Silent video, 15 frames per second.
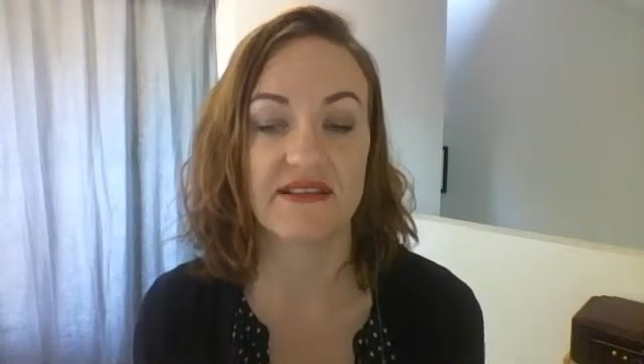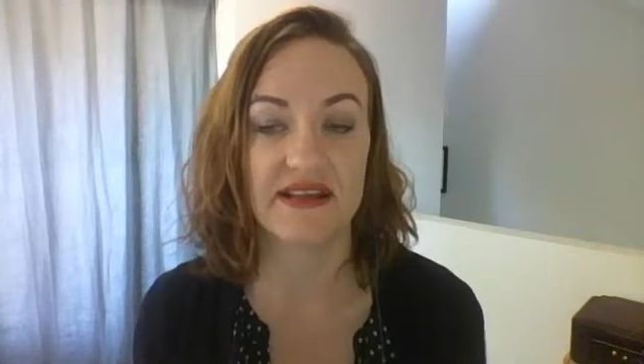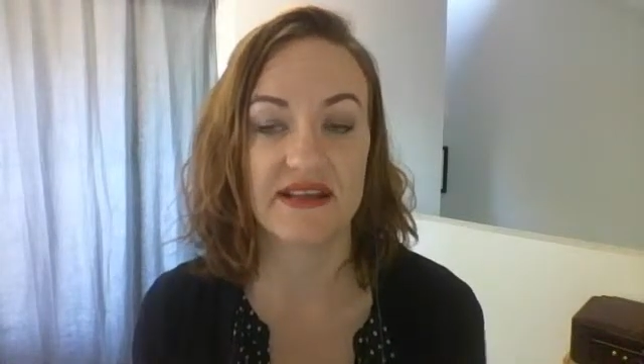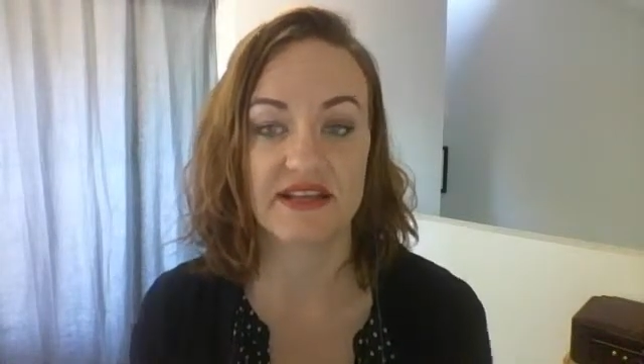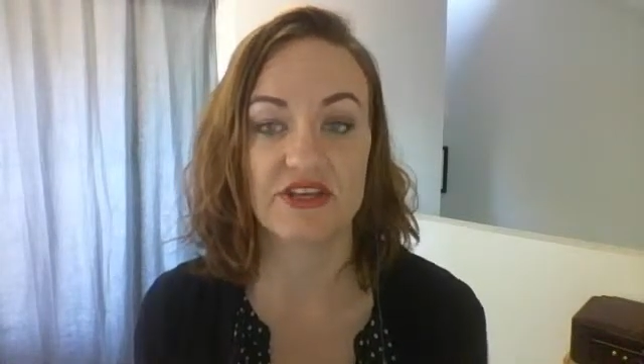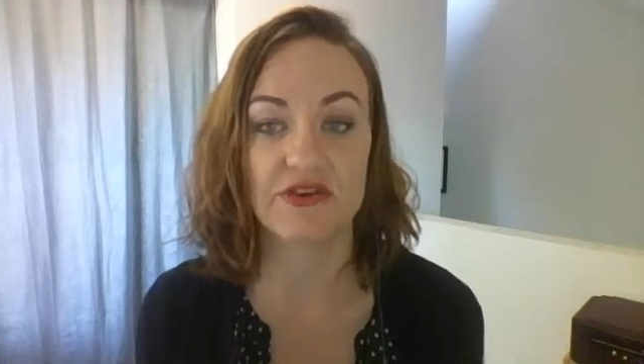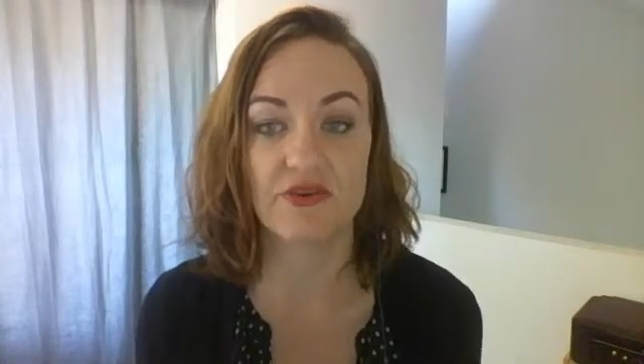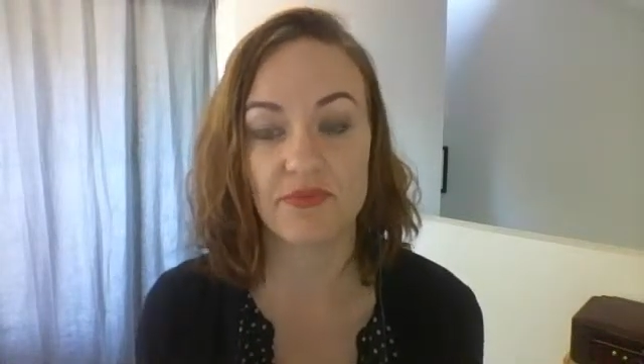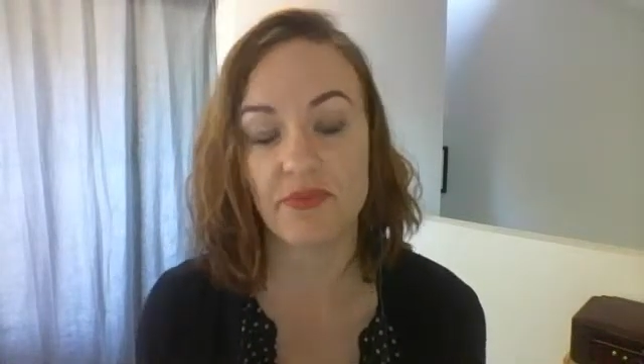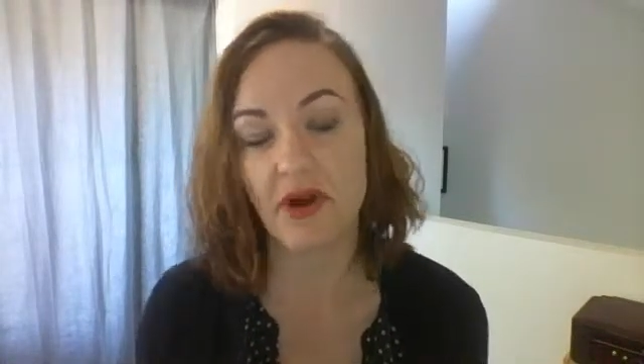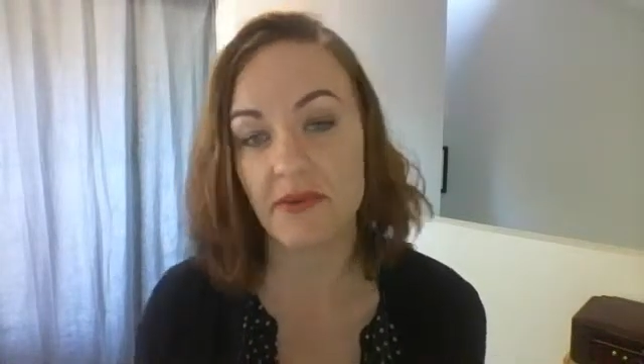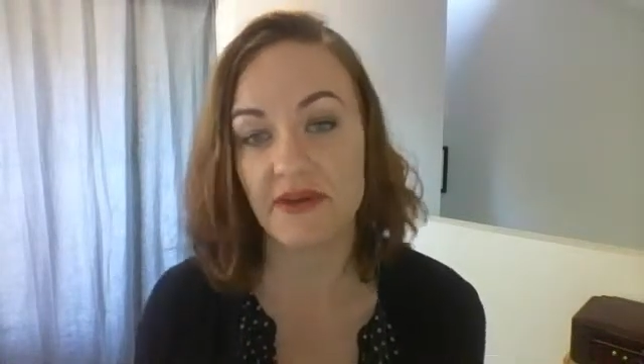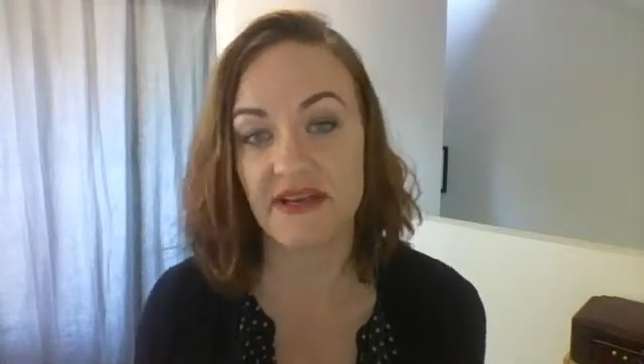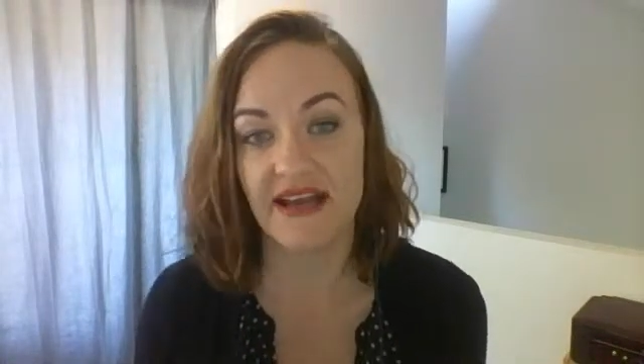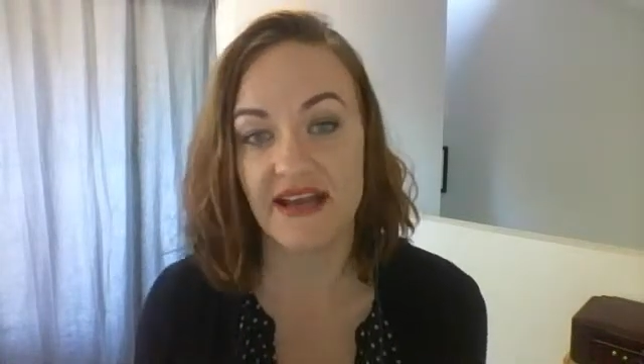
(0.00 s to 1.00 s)
Like you were
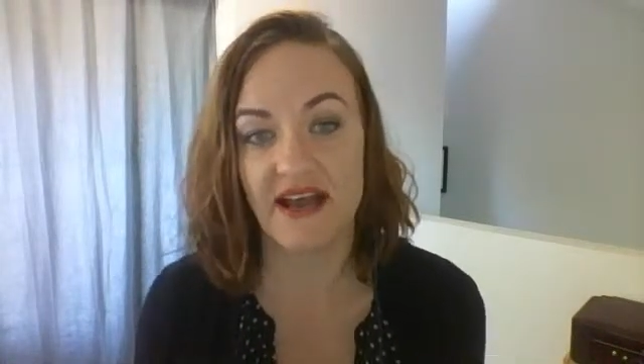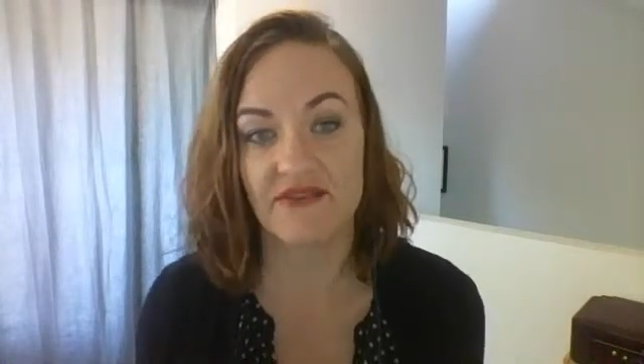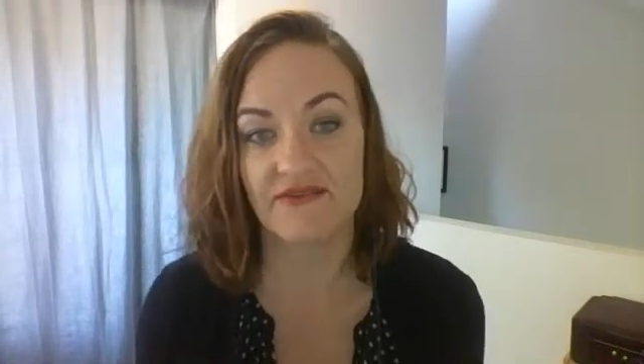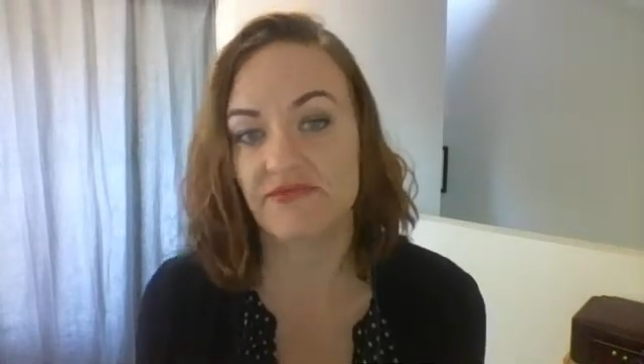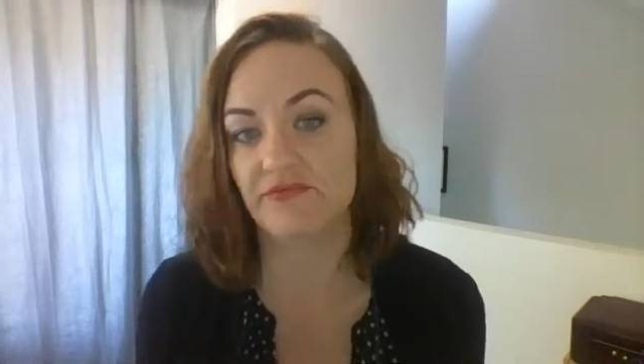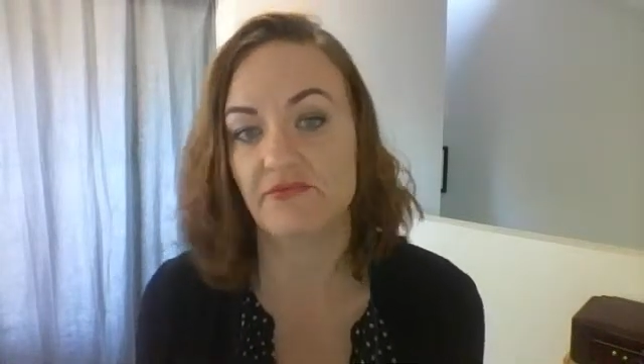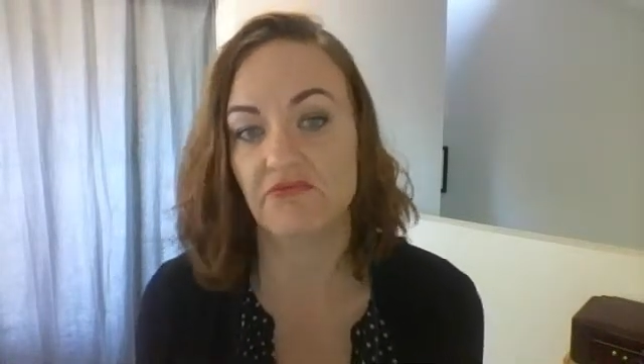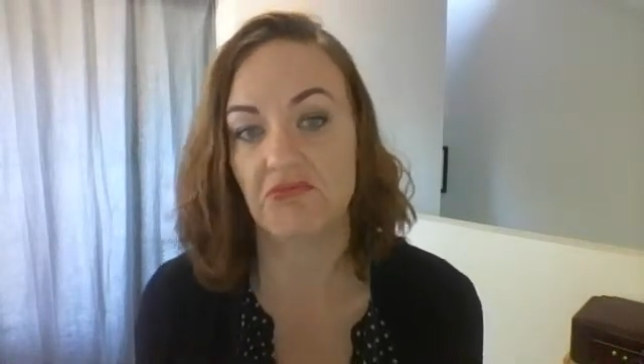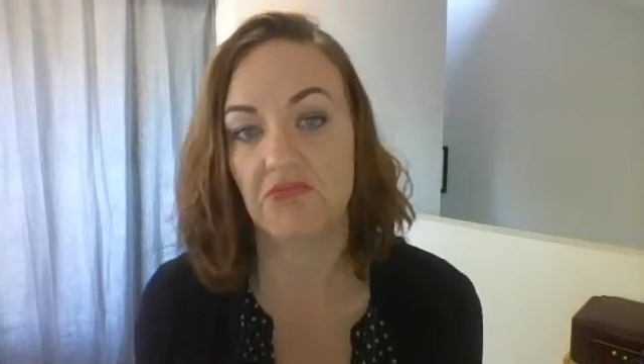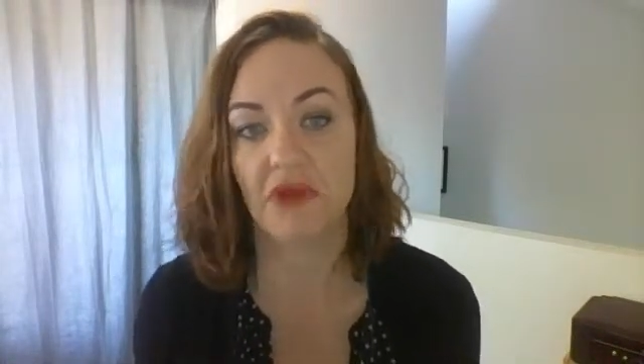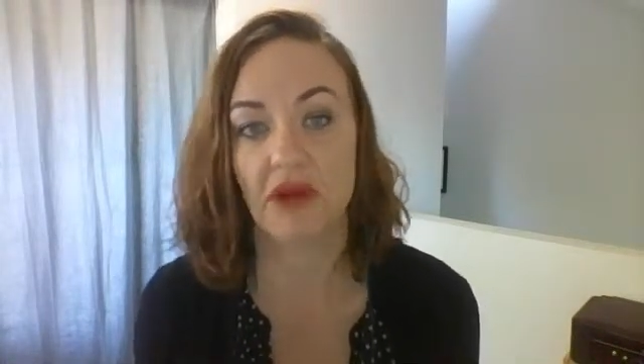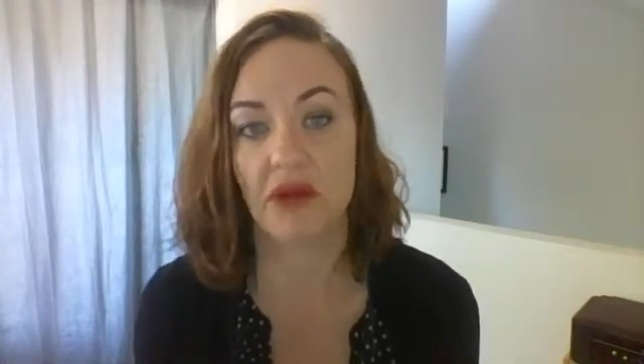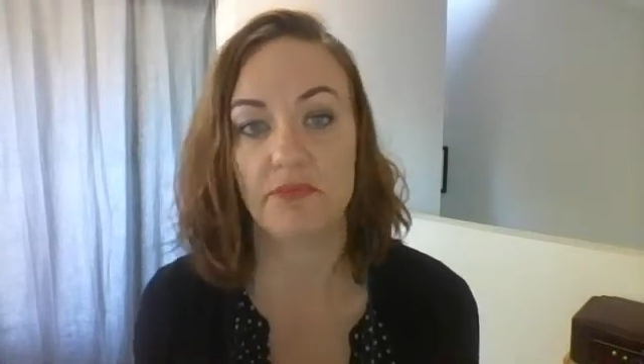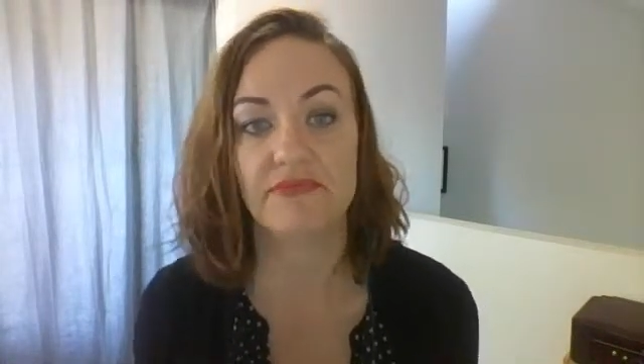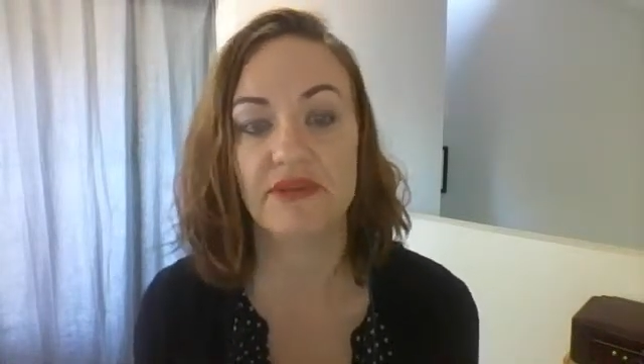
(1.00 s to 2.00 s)
probably going to have,
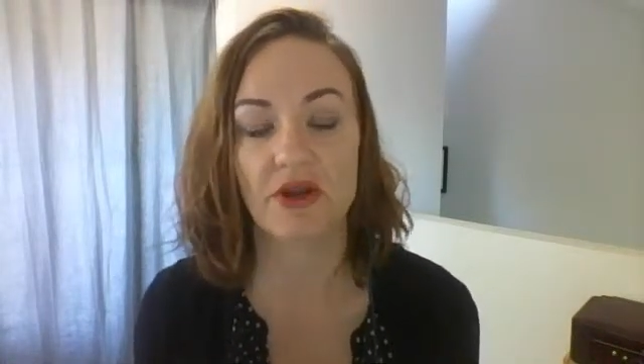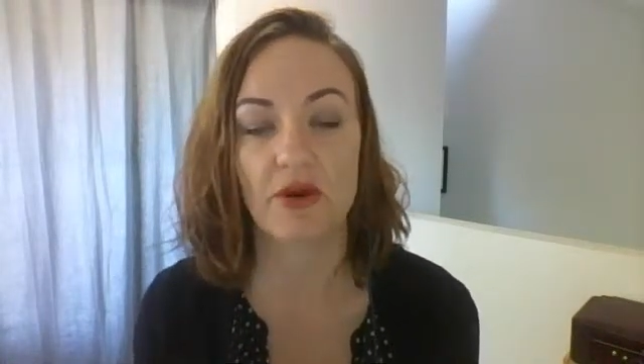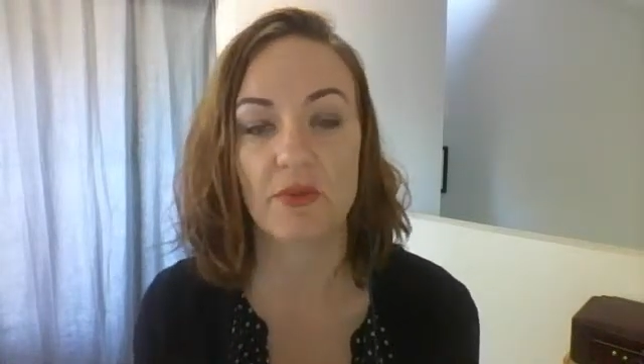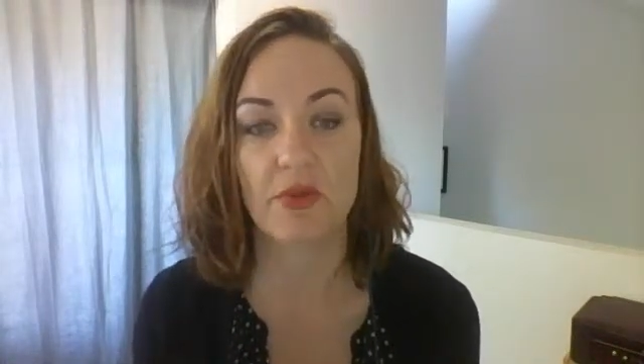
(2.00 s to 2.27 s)
a